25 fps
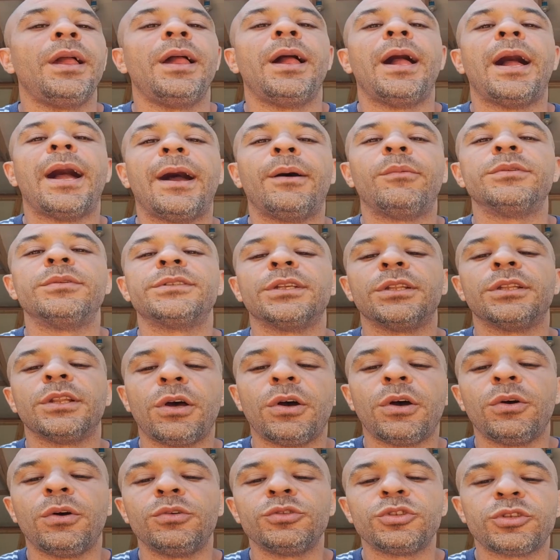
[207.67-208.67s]
I was
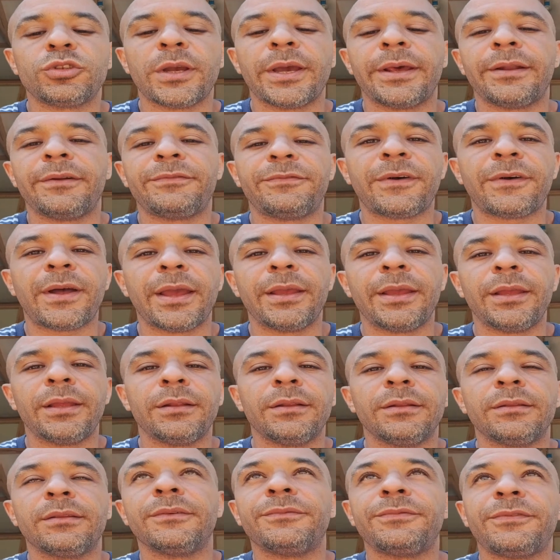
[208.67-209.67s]
alone trying to fight
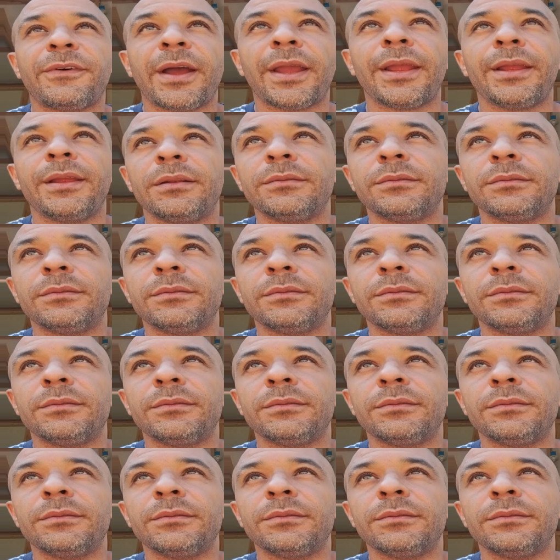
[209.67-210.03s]
the fight.